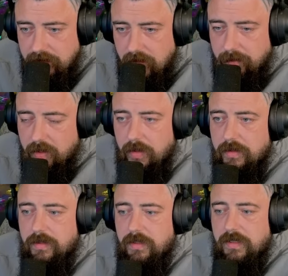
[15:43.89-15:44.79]
There we go.
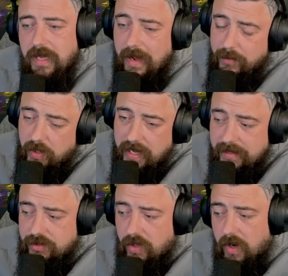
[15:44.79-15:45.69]
And we got a
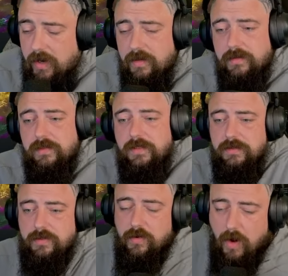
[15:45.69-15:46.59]
head start.
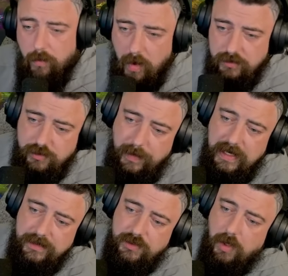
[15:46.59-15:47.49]
So I've got 1 spin
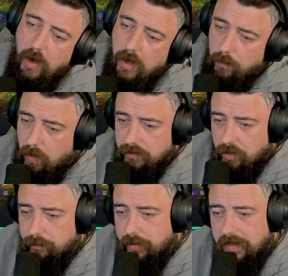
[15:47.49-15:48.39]
head start and 1
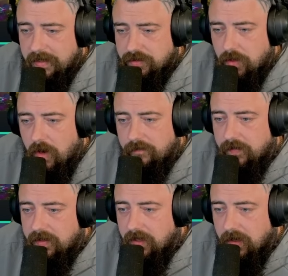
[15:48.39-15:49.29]
dumpling head start for
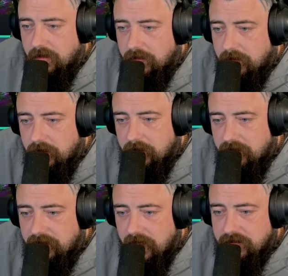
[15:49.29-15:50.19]
the
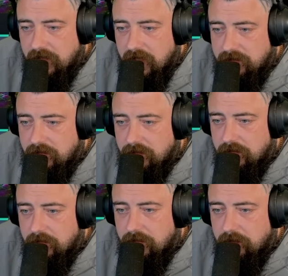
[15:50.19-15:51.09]
next stage.
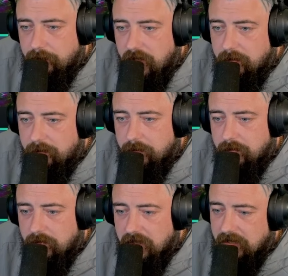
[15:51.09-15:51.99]
Premium.
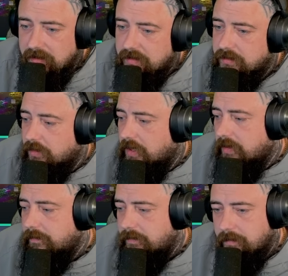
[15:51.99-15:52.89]
Kings. Okay.
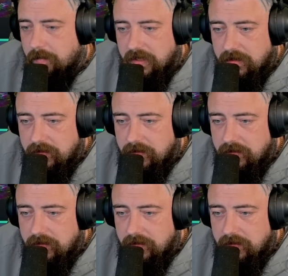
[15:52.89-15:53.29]
Mid.